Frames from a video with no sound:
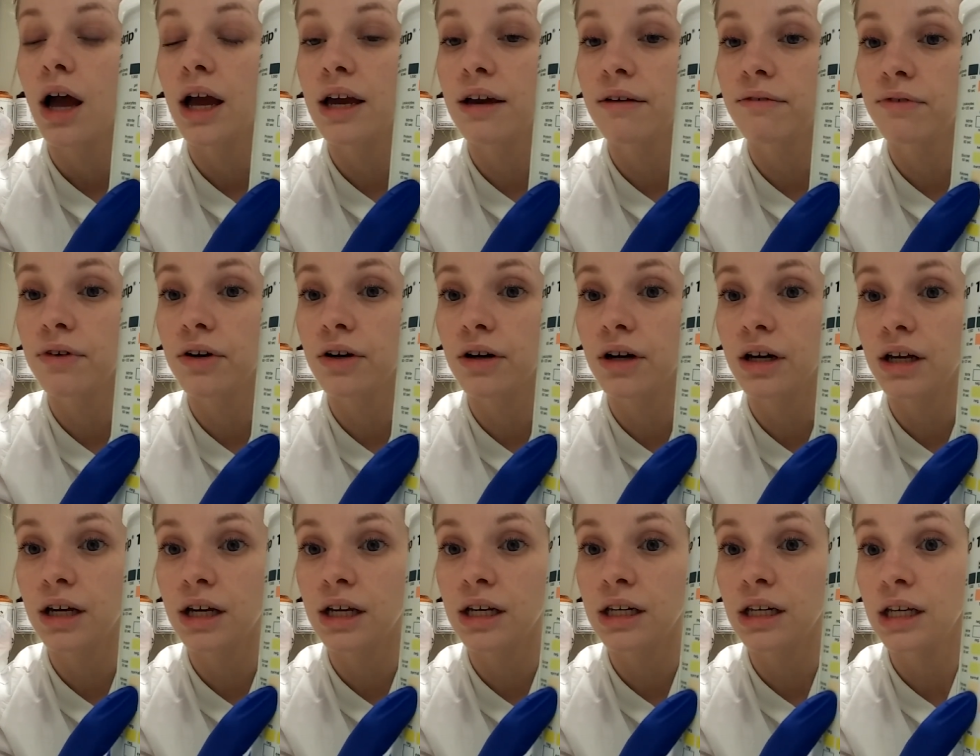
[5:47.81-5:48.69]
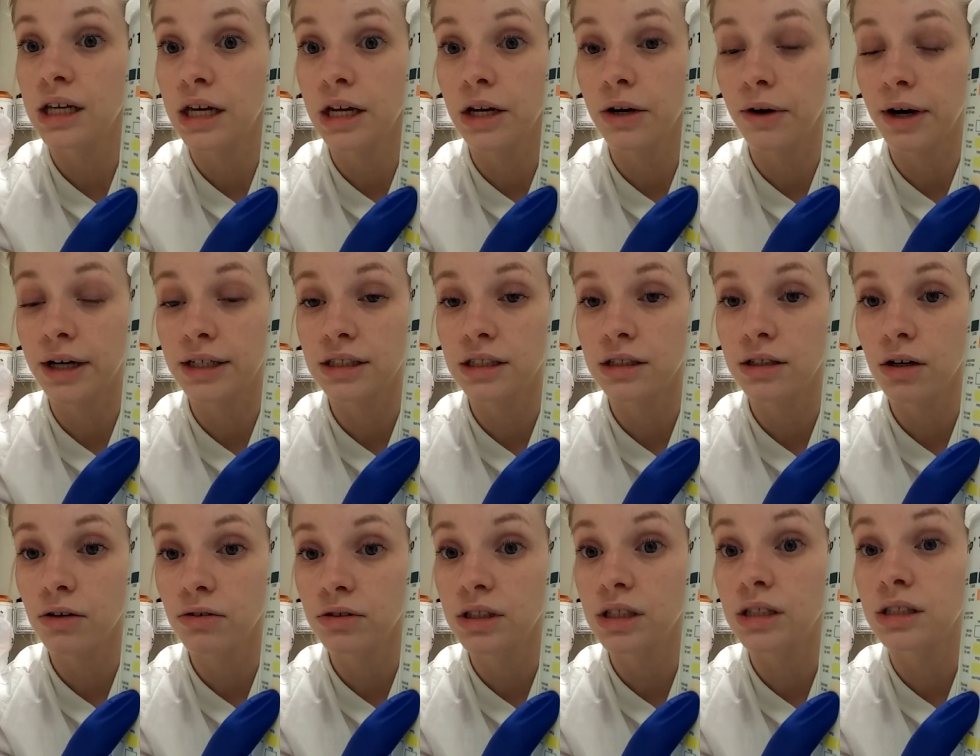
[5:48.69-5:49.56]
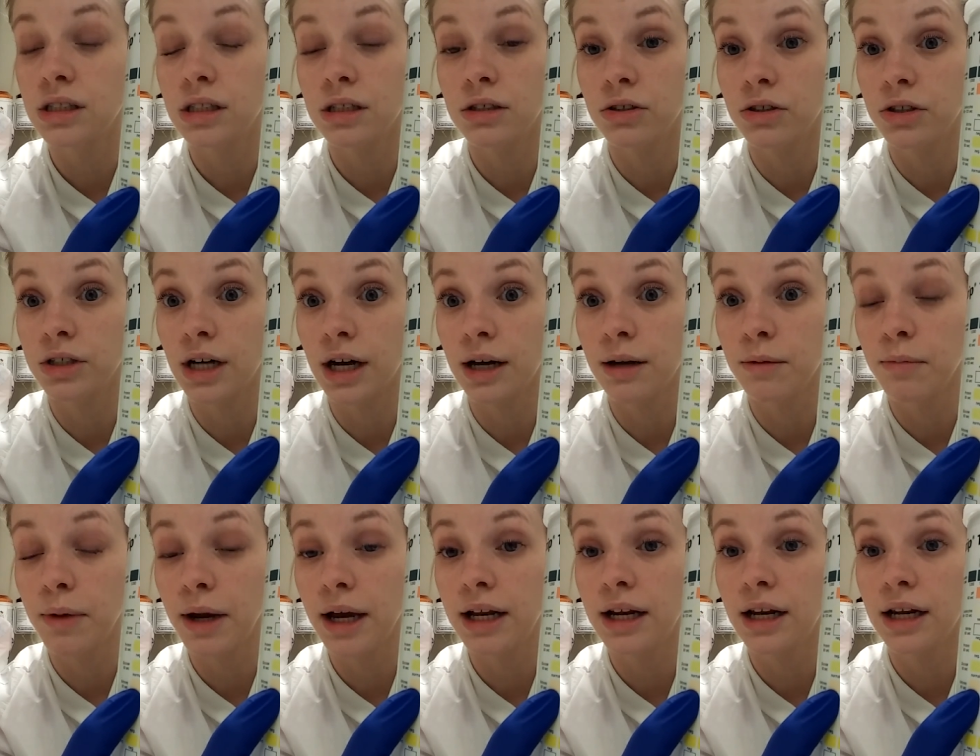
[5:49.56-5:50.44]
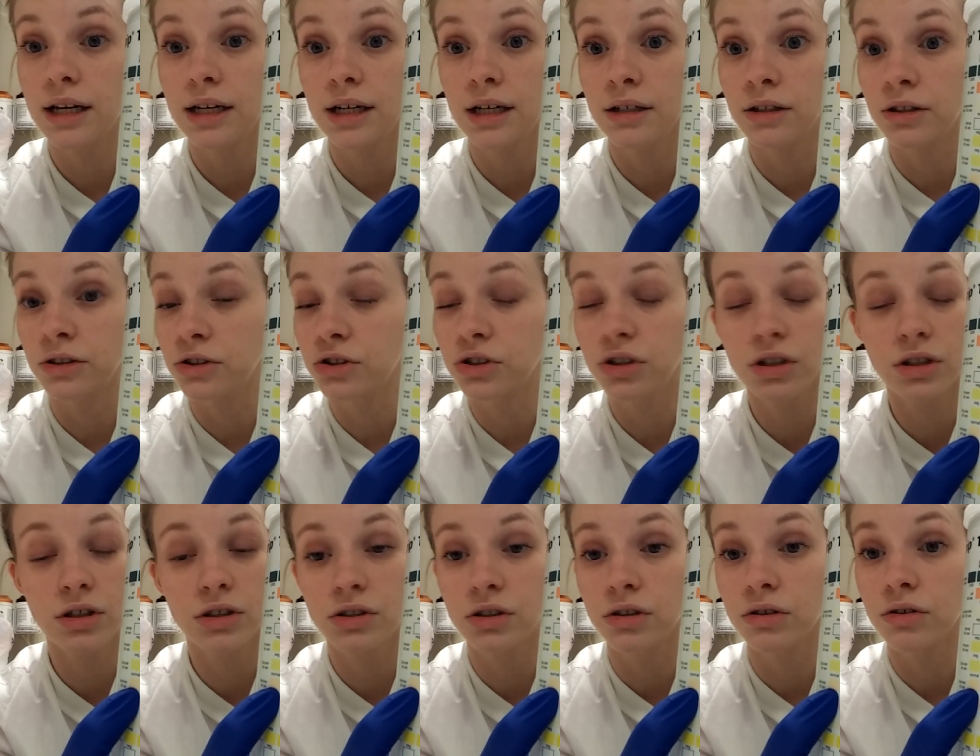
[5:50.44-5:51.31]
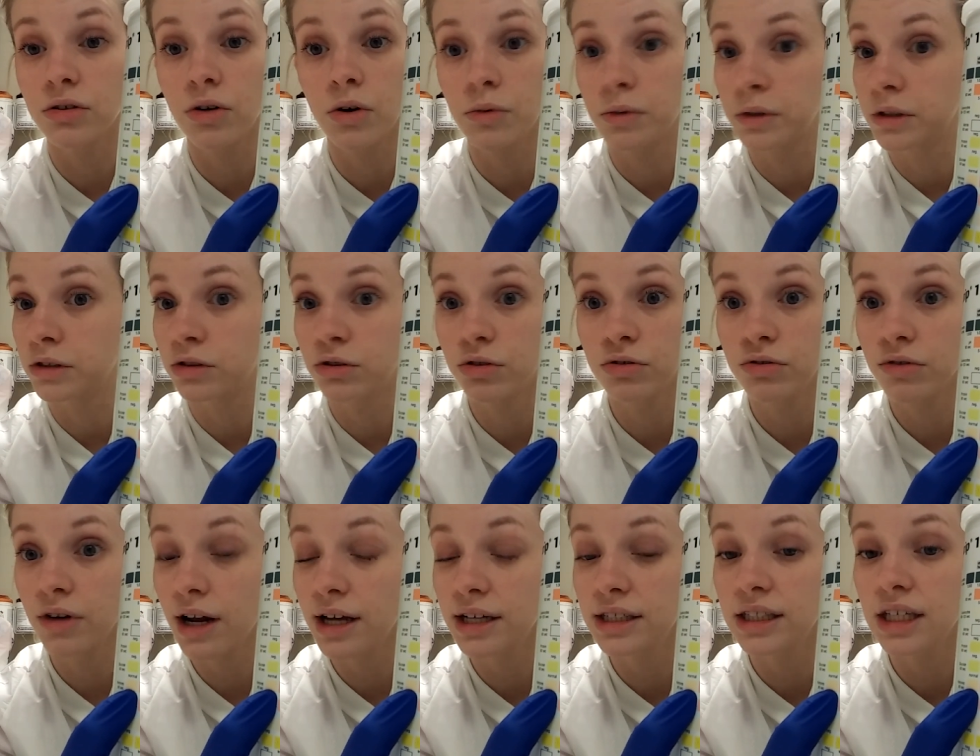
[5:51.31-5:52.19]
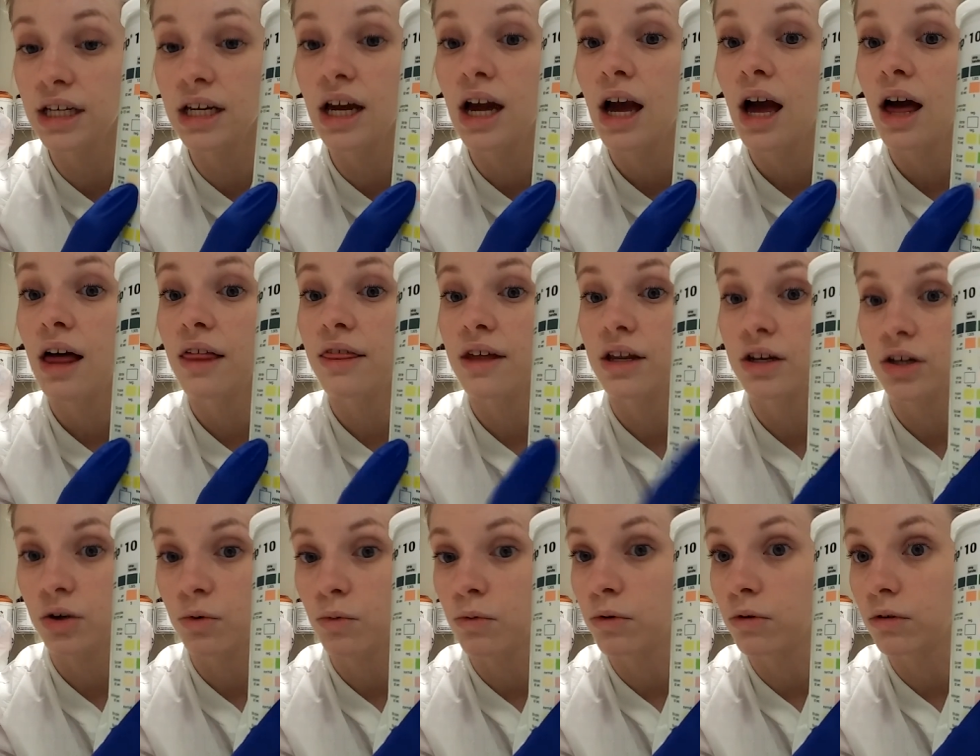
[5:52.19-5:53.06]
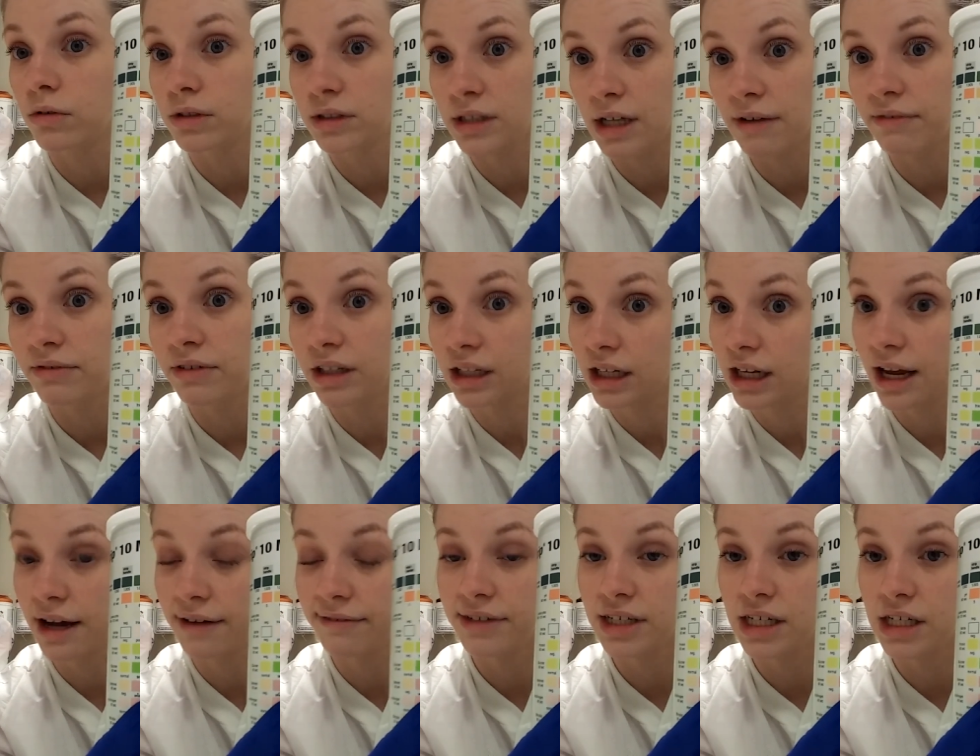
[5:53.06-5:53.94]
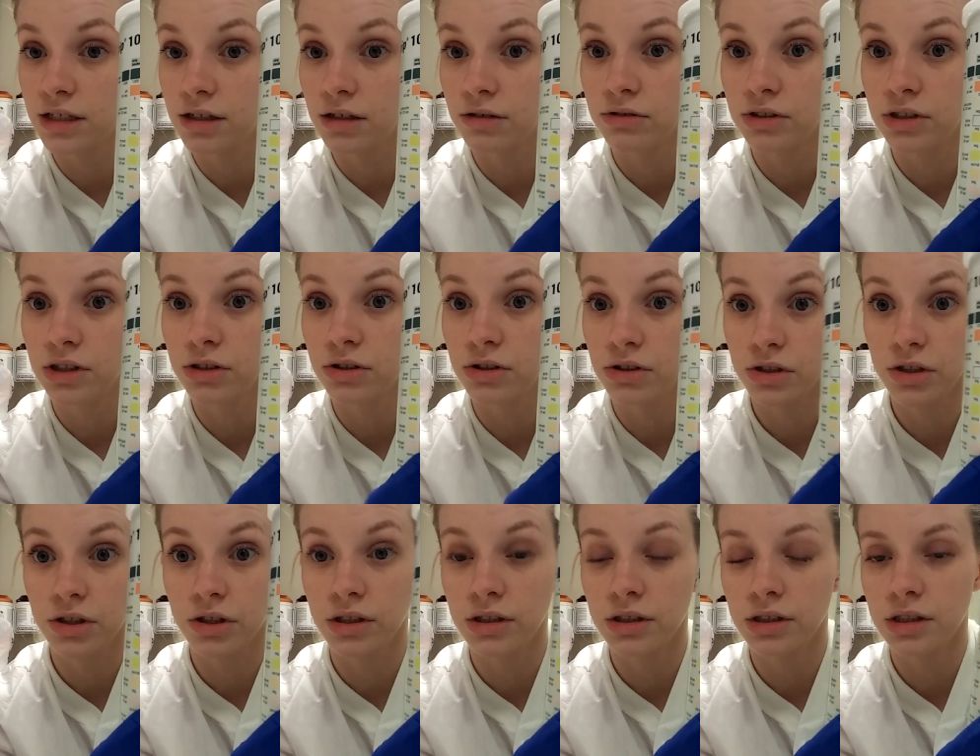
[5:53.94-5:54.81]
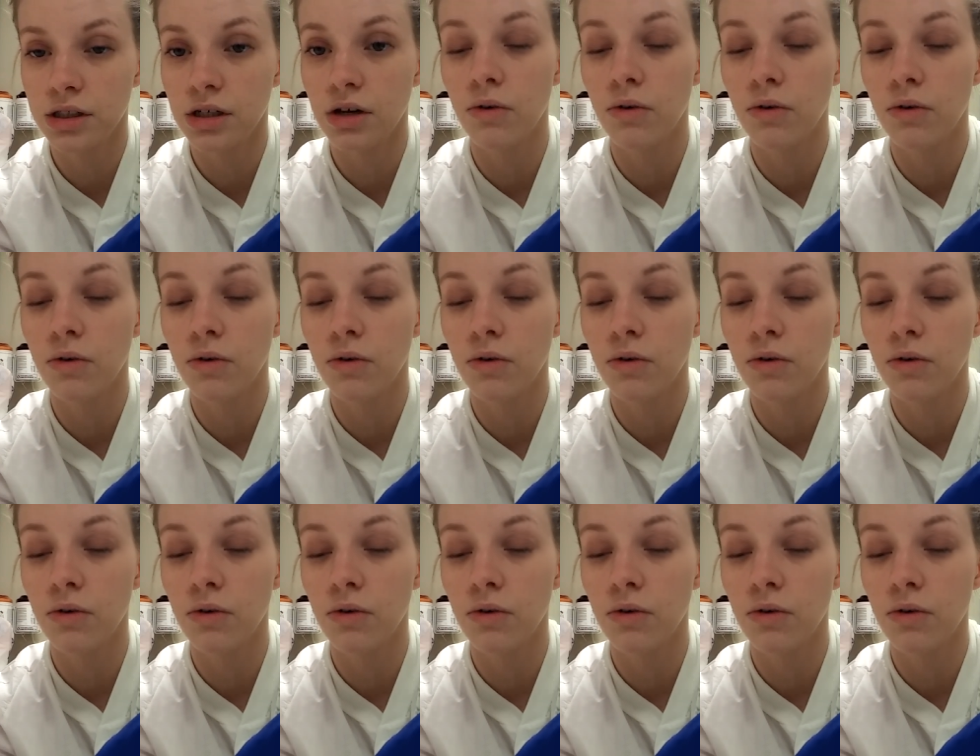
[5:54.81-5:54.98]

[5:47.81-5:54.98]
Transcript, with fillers: If you're in ketoacidosis and you're diabetic and your sugars are going crazy, then you will definitely have ketones in your urine.